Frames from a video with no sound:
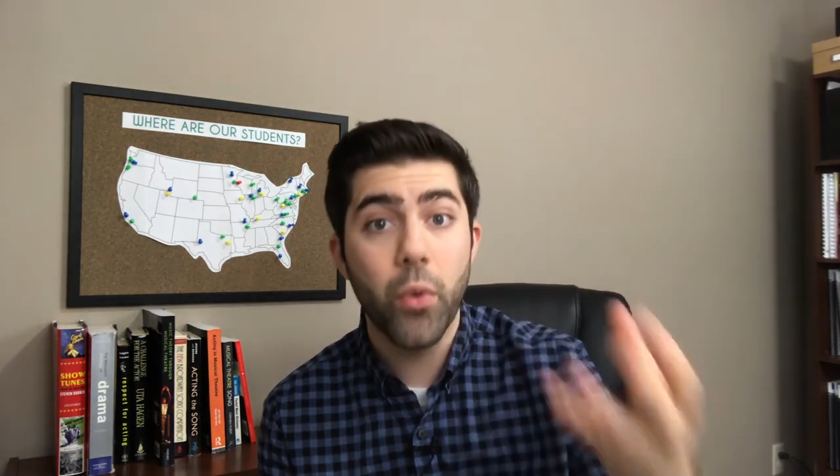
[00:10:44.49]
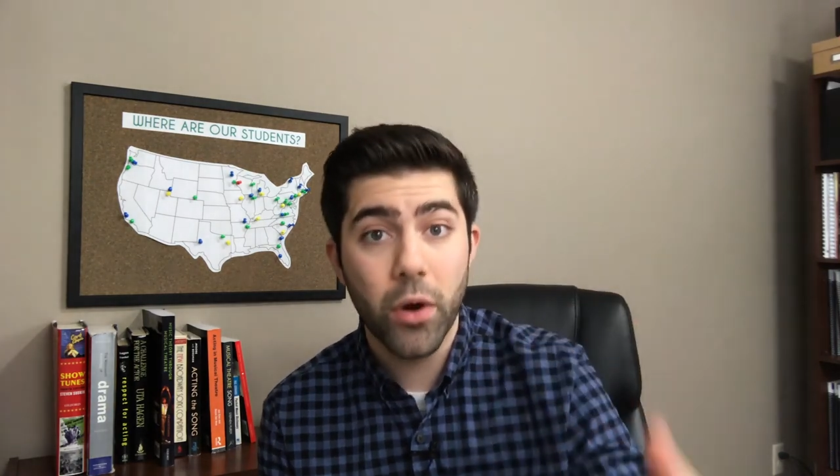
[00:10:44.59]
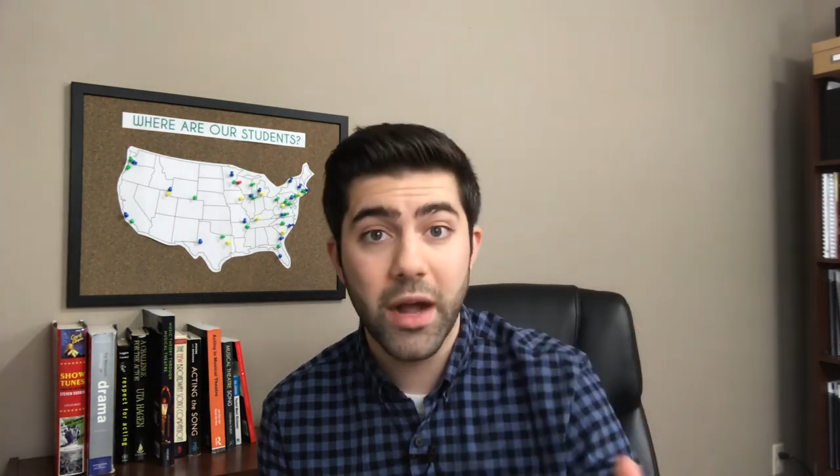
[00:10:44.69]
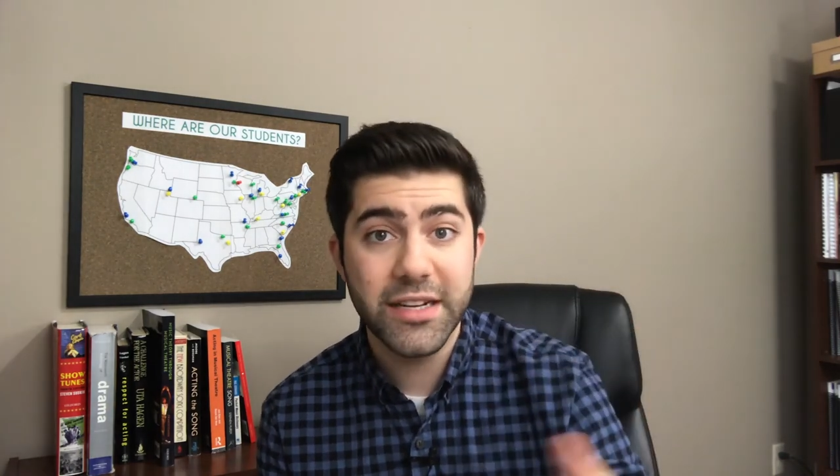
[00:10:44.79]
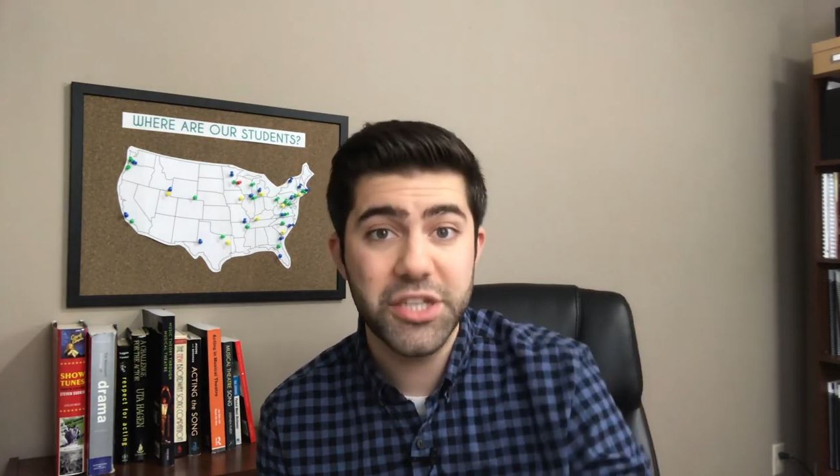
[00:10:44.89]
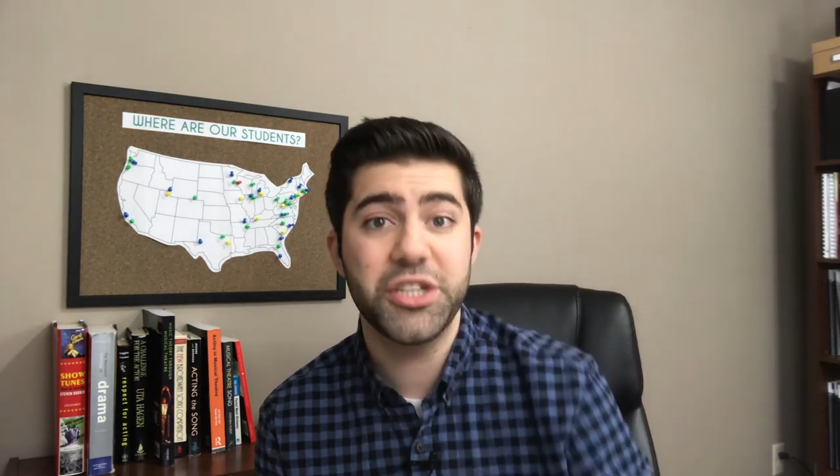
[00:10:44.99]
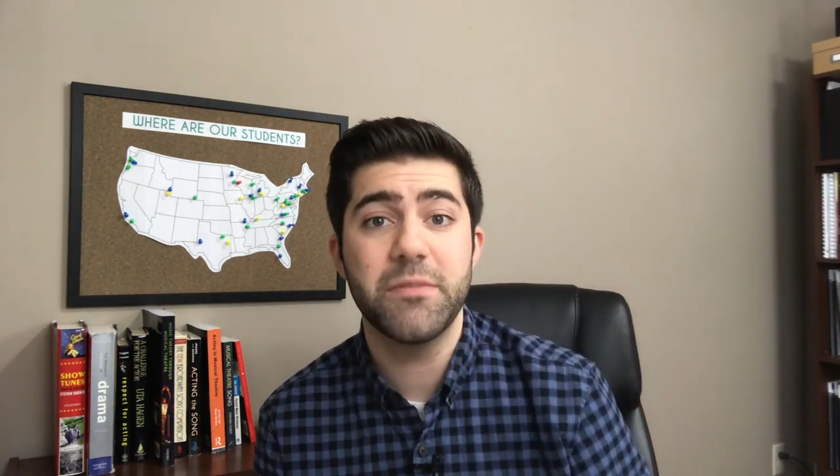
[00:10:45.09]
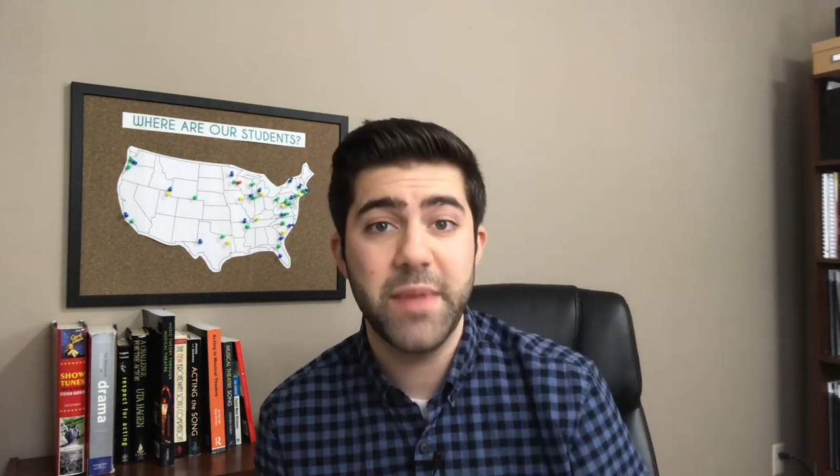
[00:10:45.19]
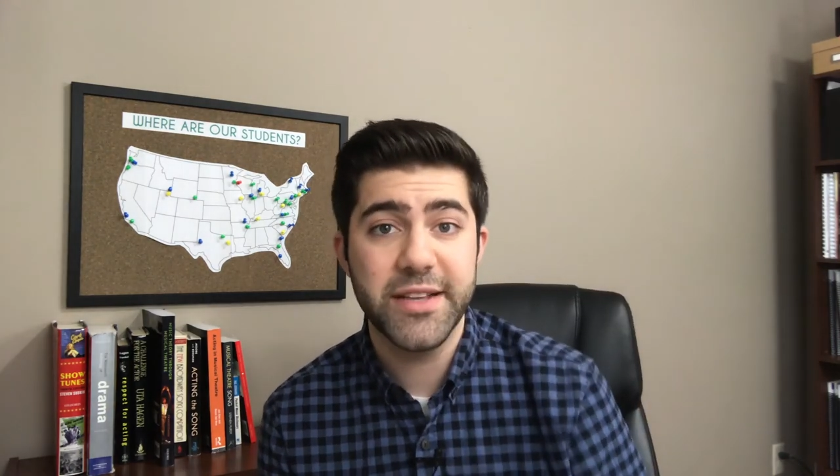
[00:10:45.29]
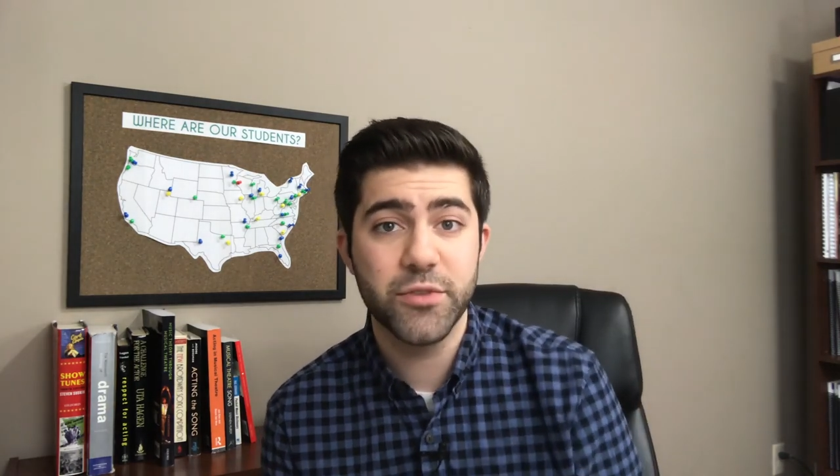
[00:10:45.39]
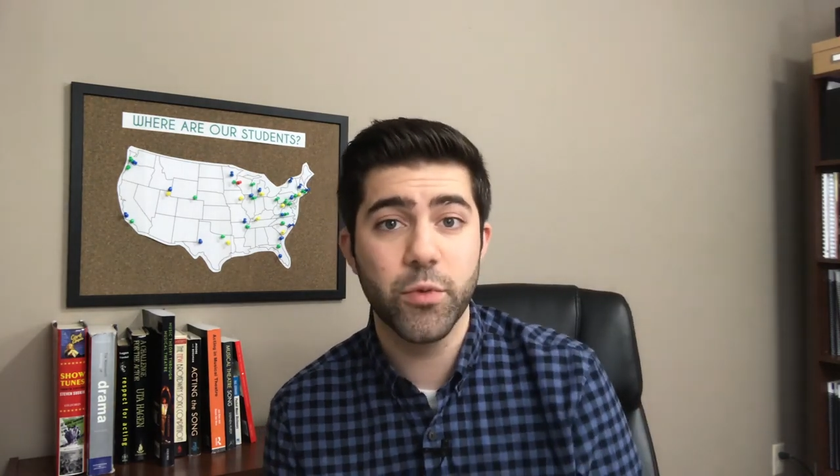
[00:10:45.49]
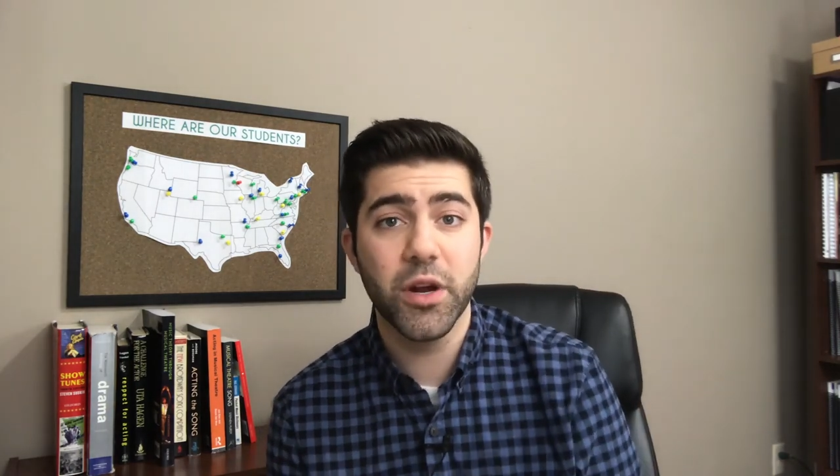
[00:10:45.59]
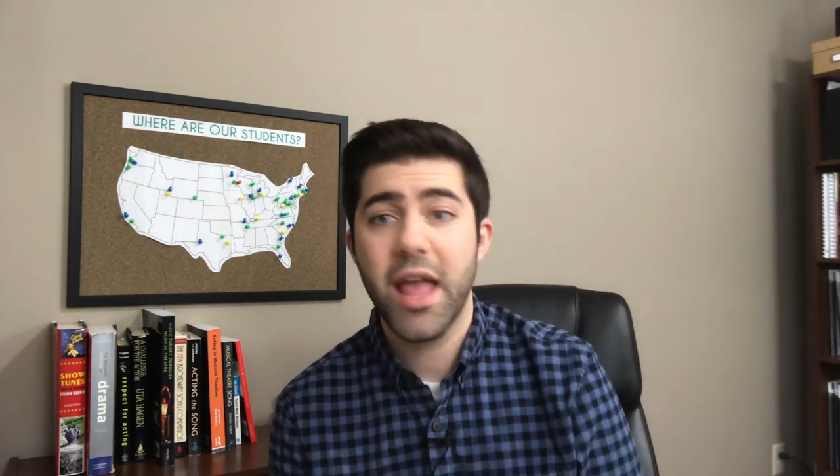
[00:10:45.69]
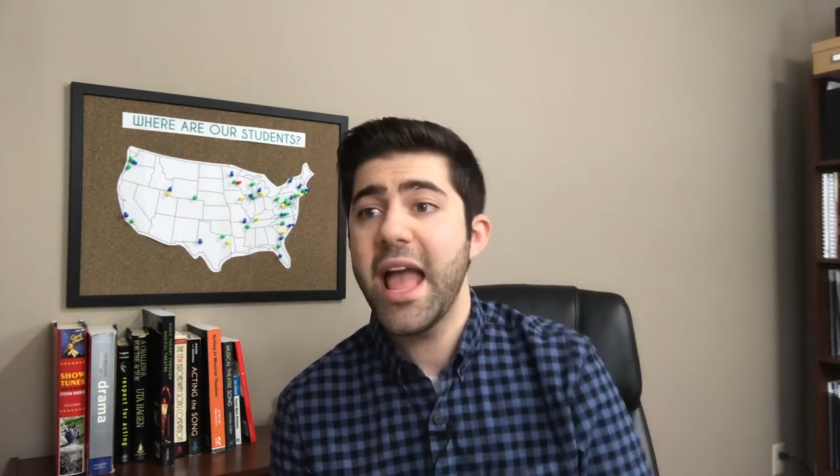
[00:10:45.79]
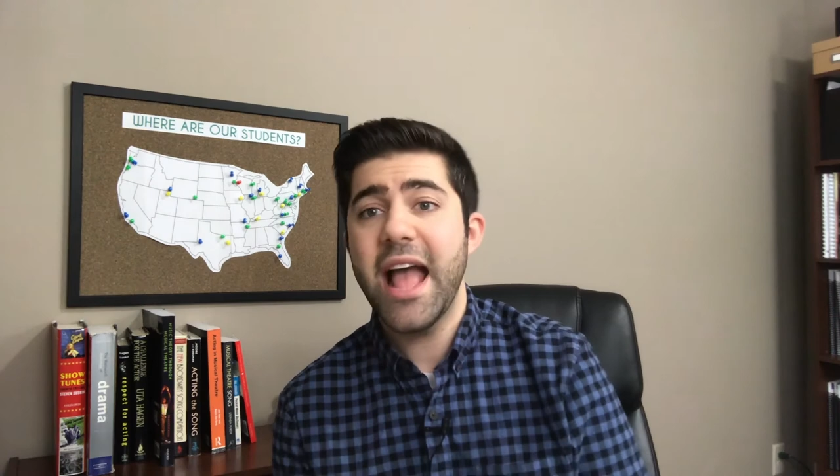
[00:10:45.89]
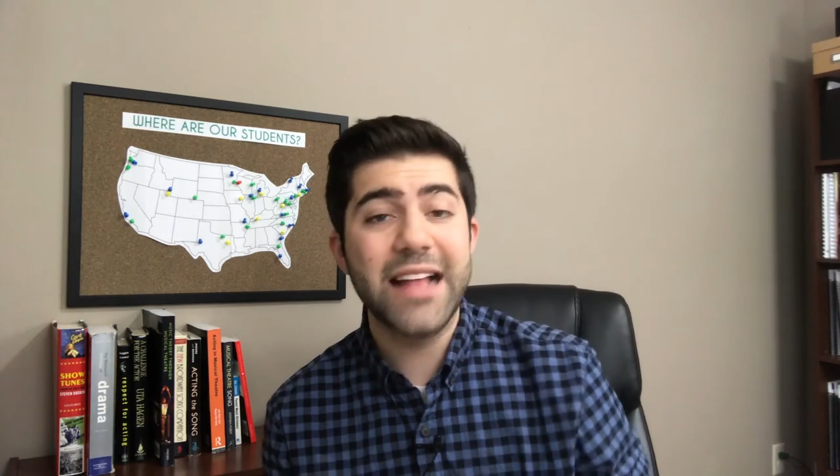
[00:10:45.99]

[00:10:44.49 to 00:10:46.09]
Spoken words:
more audition-based work,